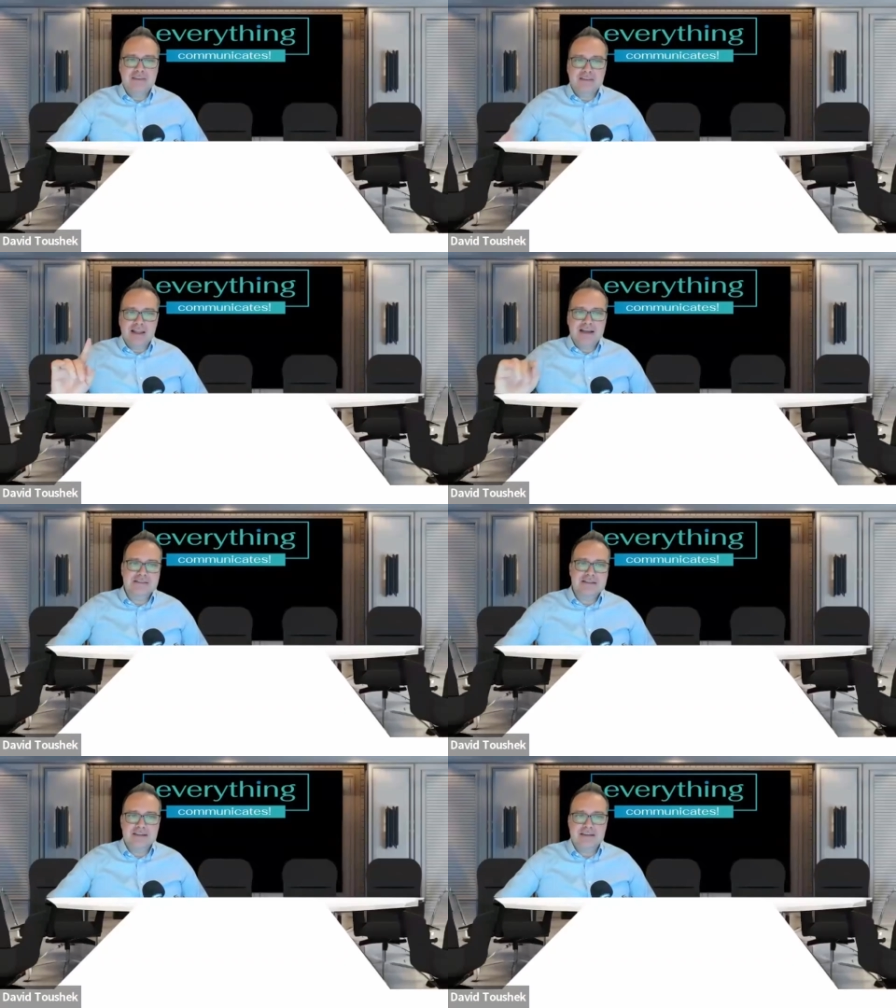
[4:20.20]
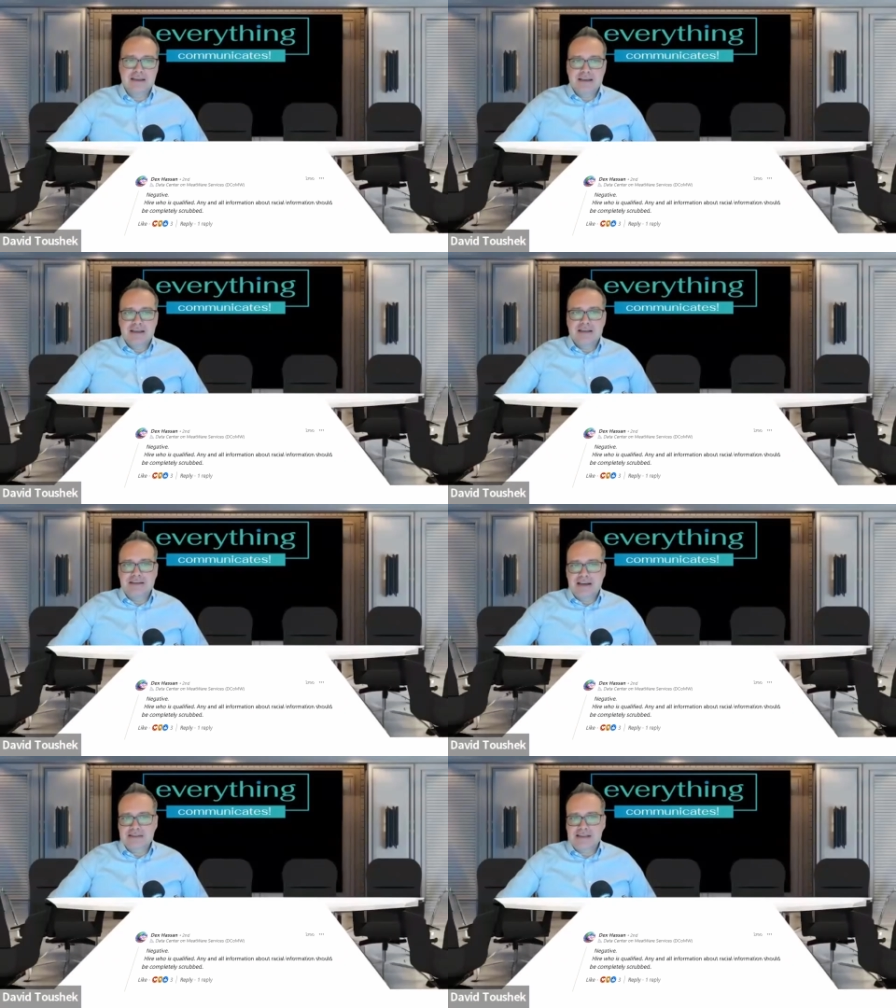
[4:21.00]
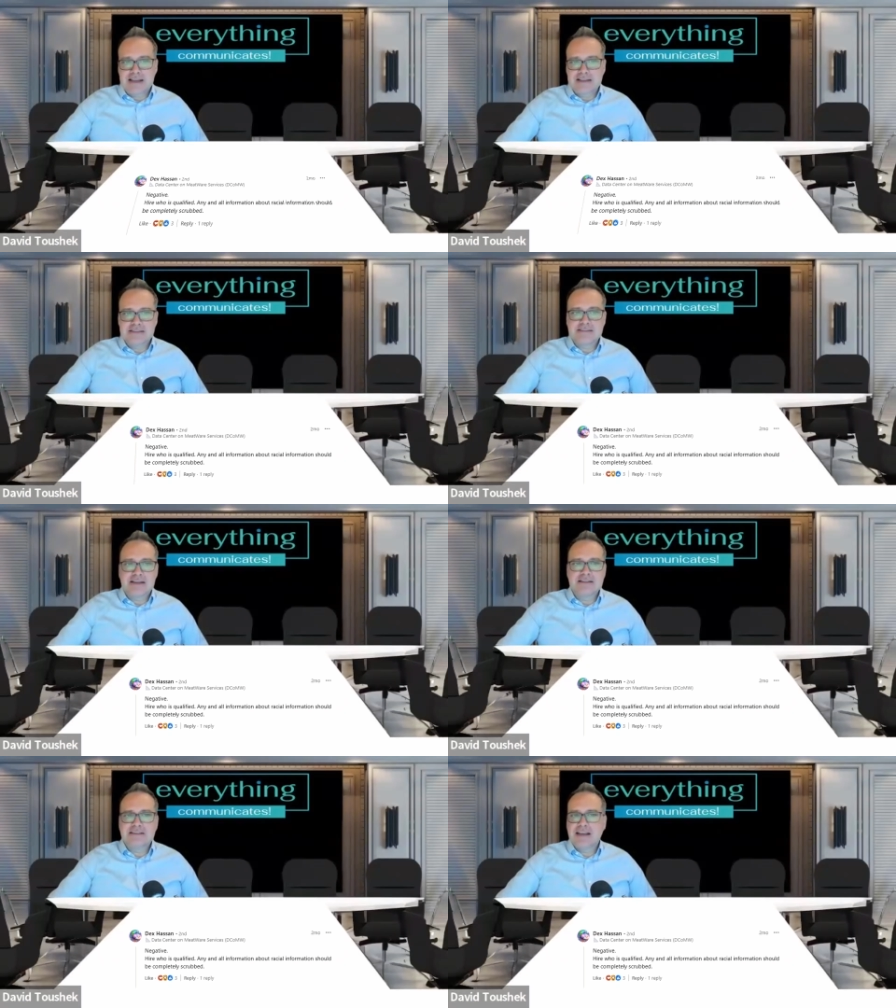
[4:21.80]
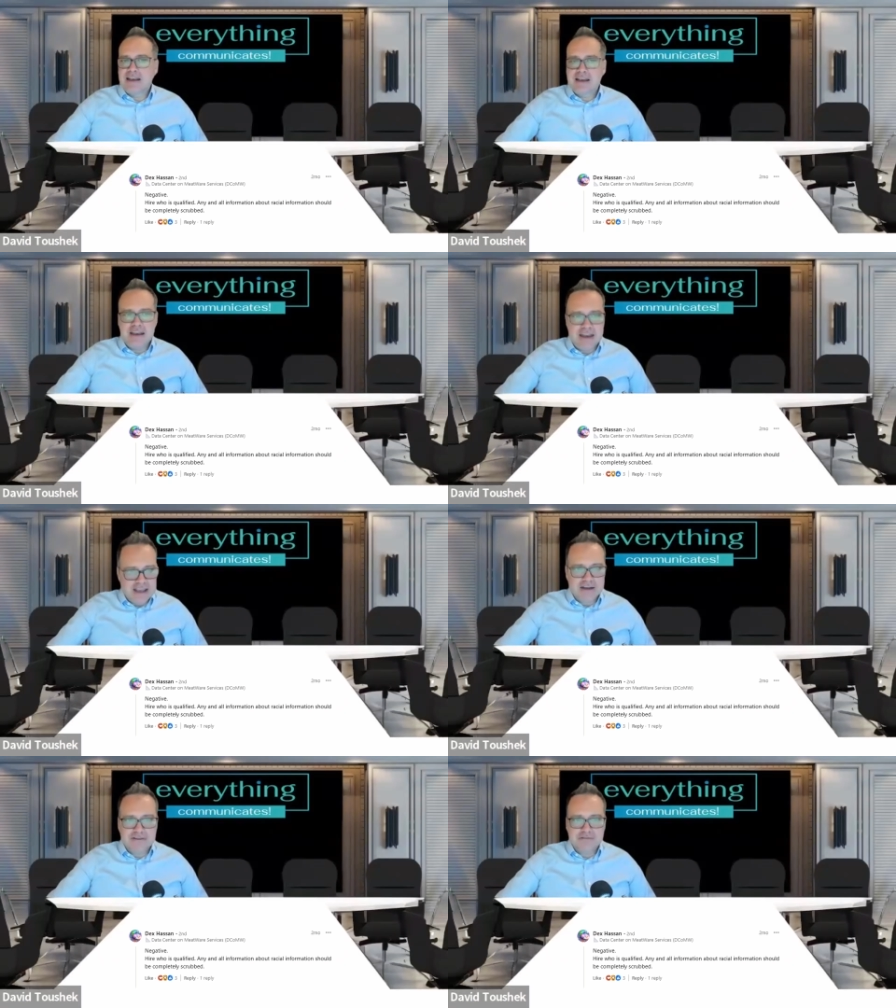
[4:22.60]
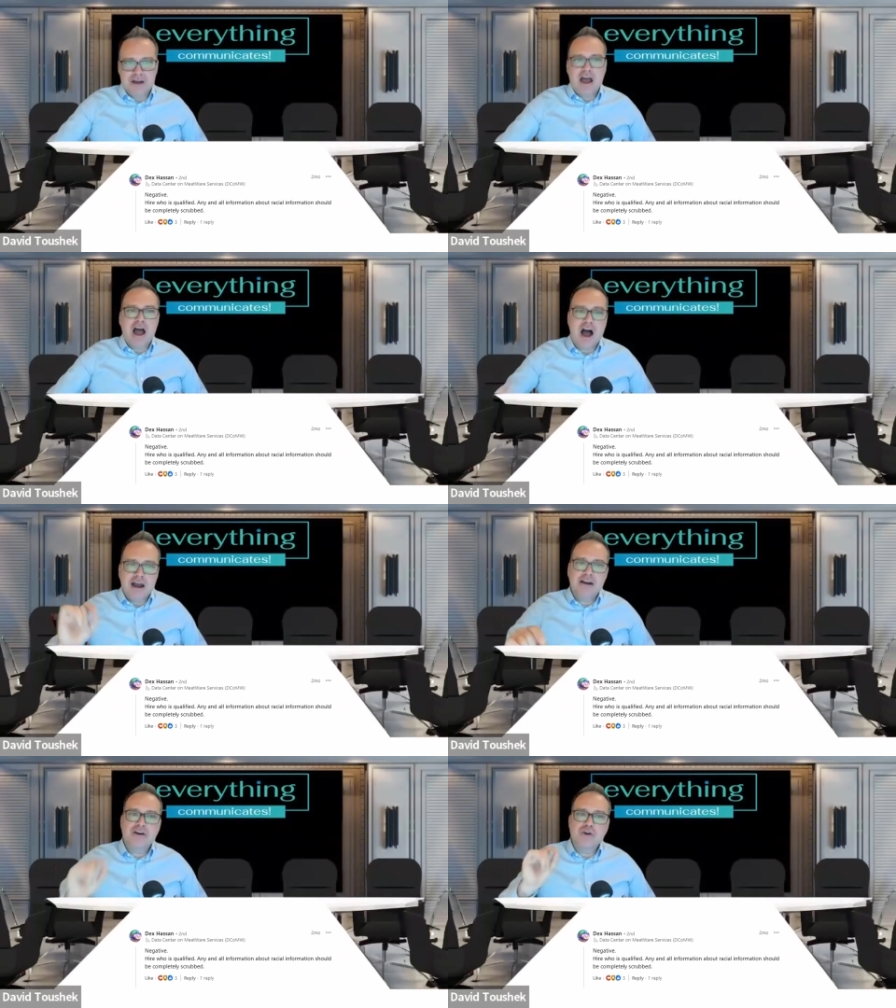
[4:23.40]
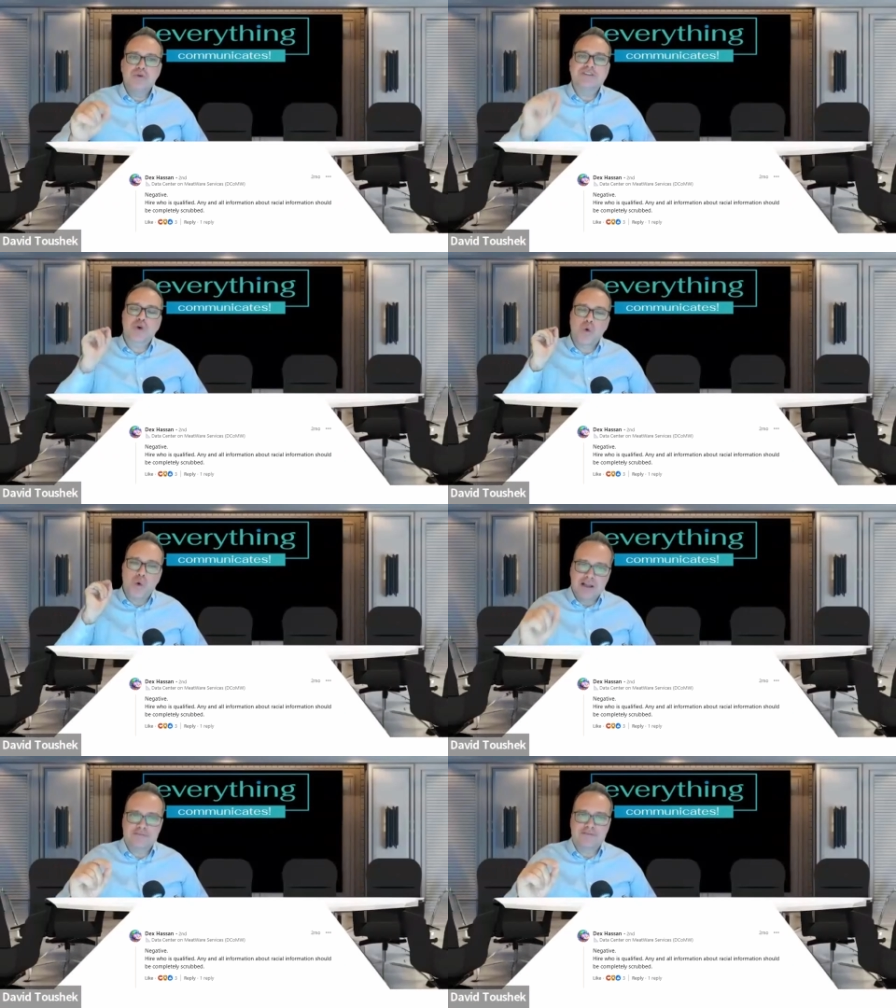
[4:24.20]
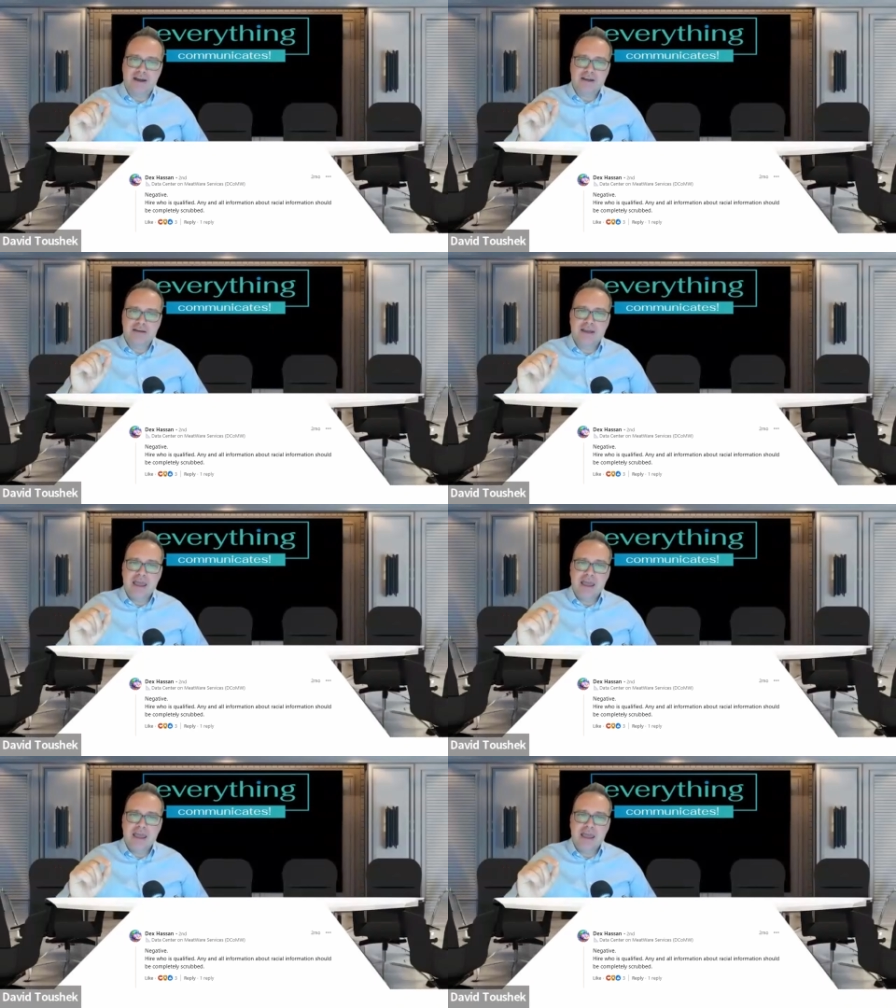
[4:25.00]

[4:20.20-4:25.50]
then lastly, Dex Hansen says, negative. Hire who is qualified.